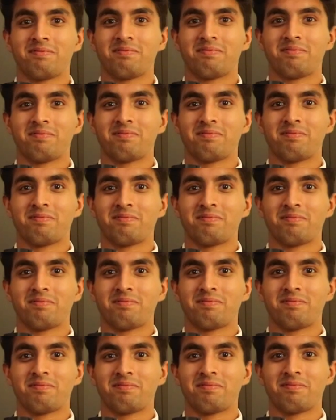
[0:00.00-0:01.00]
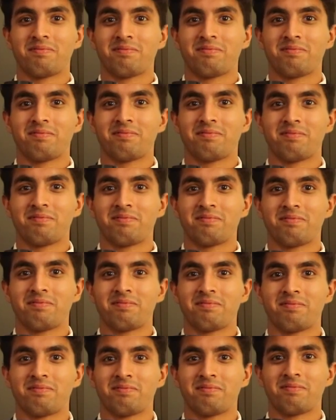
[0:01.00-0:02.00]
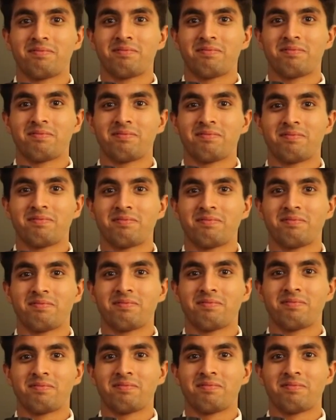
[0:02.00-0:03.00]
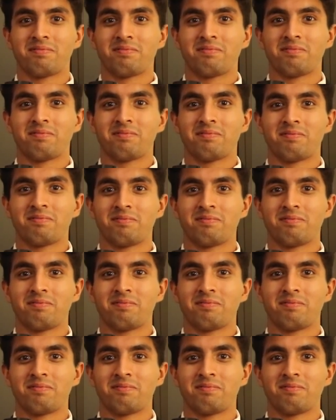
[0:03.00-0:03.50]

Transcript: (no one is talking)